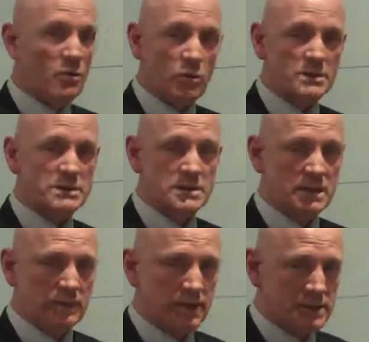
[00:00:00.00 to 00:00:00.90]
What's the
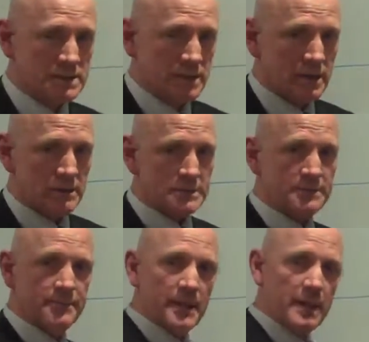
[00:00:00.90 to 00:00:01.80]
significance of those?
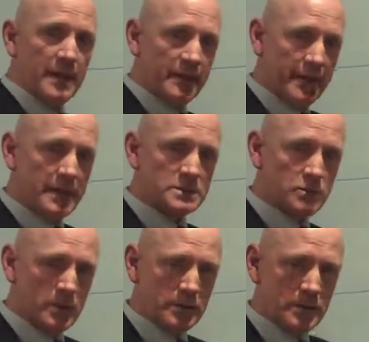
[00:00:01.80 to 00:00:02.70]
That's
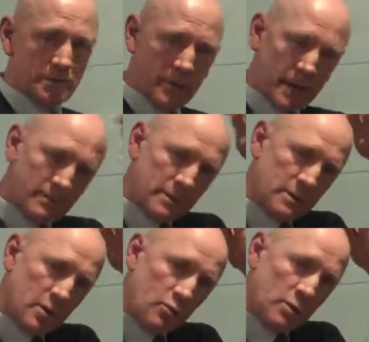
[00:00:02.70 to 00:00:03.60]
where the department
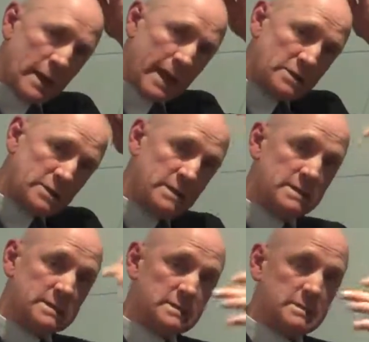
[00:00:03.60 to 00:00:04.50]
will actually
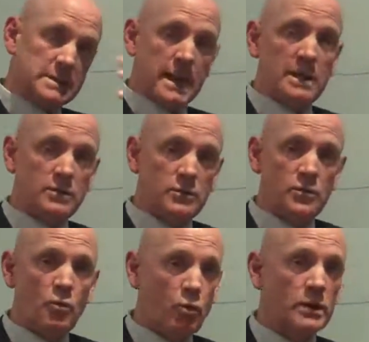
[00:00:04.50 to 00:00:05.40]
tell you
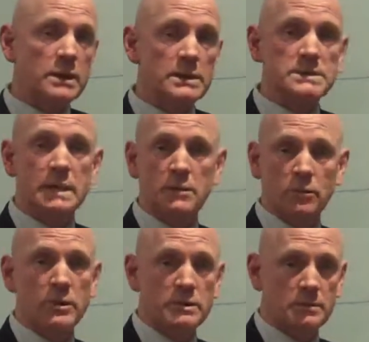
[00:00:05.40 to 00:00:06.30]
what it is they're
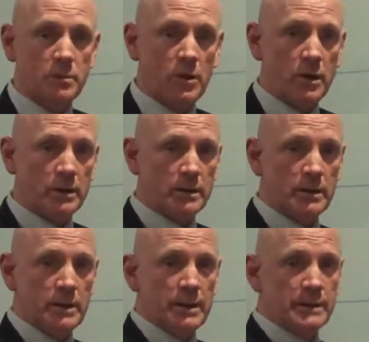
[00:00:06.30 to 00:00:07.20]
looking to buy.
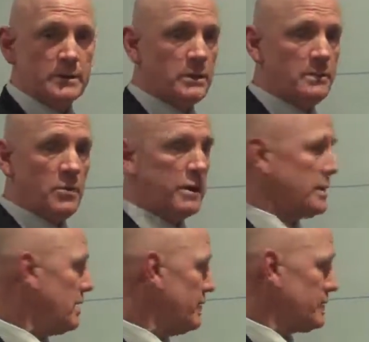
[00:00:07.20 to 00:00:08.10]
You know, it might
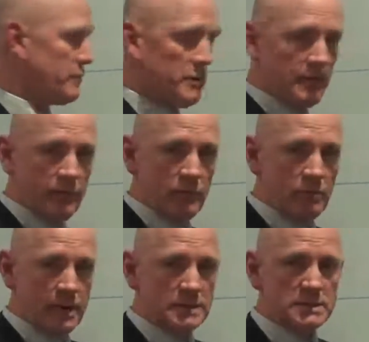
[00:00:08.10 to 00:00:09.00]
go for 3 or 4
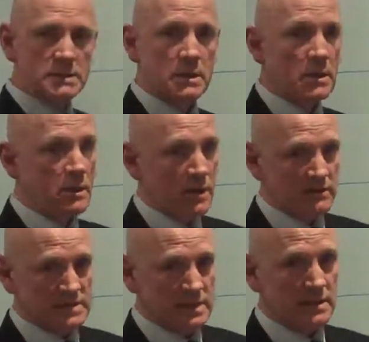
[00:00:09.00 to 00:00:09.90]
pages. I've
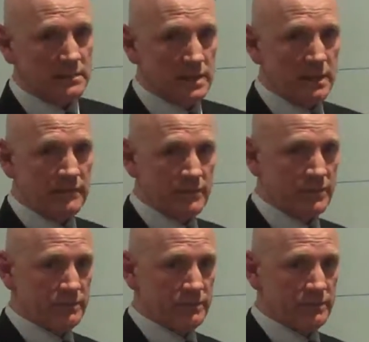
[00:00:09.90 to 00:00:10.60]
seen them go for,